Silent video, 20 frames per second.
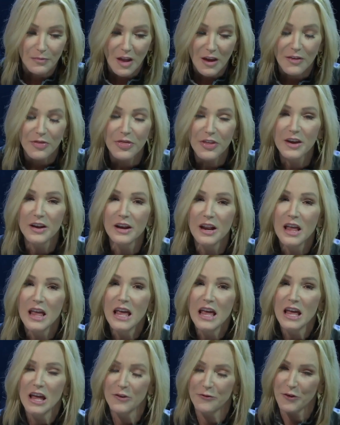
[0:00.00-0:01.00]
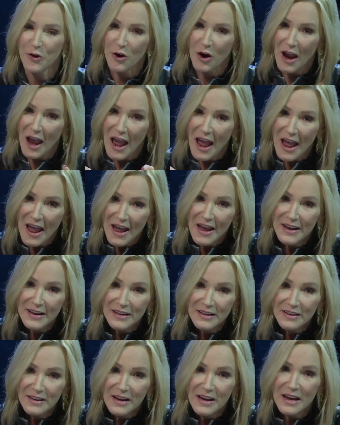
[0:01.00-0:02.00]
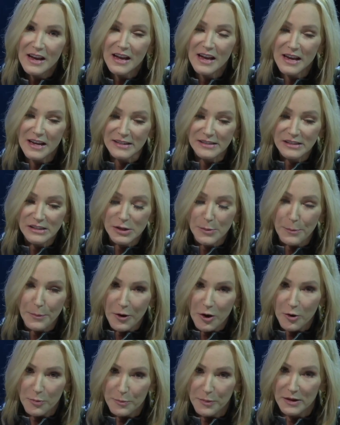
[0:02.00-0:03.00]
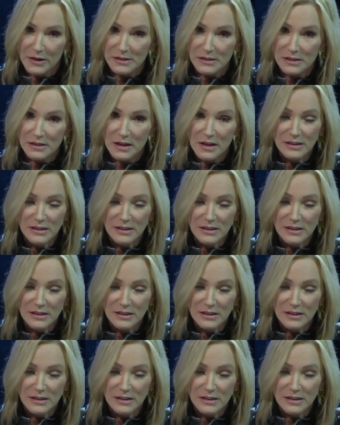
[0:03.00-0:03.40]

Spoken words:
That if your hand is to purpose,